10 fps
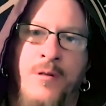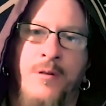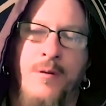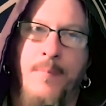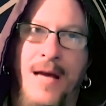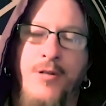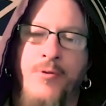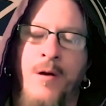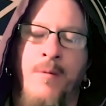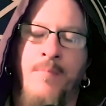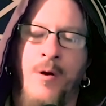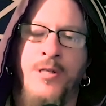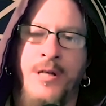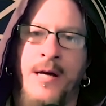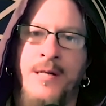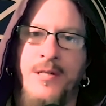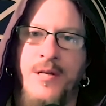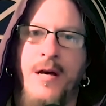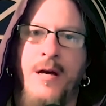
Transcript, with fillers: and Patreon merchandise.